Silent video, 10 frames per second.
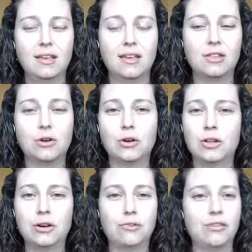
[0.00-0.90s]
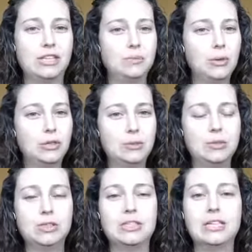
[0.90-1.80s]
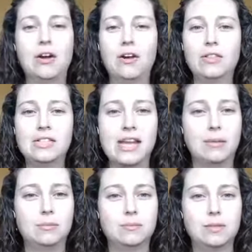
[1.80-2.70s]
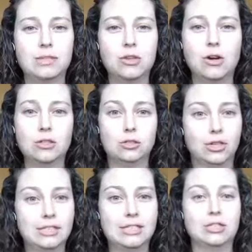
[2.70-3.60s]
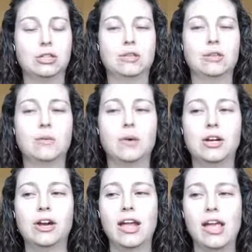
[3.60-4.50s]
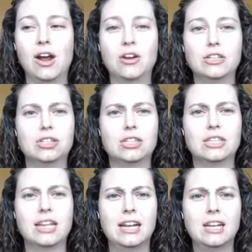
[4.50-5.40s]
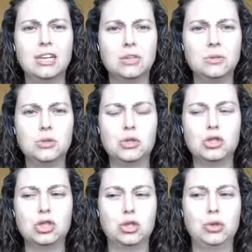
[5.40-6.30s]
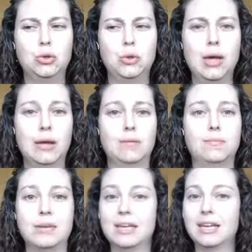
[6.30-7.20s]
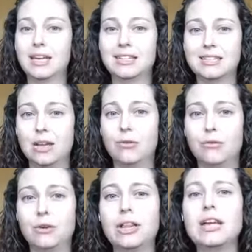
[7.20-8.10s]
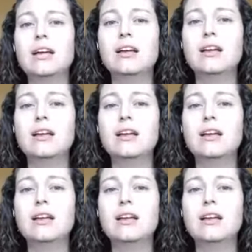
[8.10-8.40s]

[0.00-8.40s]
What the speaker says: In the Curly Girl Facebook groups, you'll see it all the time. It's called transition, where your hair is just getting used to being itself, really.